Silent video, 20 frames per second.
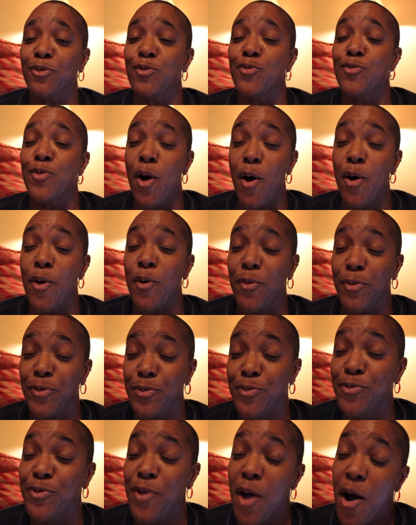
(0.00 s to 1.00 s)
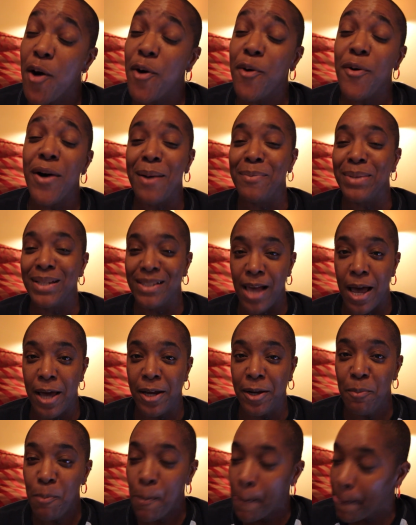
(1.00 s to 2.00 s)
You know, you know I'm
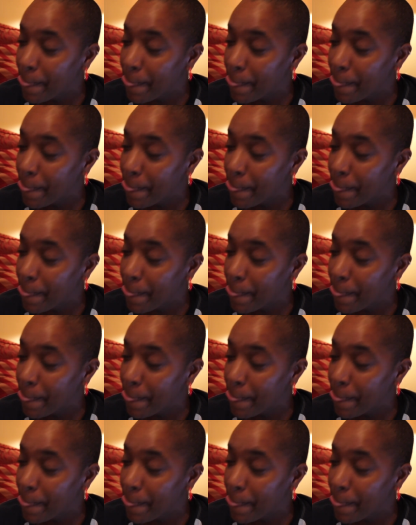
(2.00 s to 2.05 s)
excited.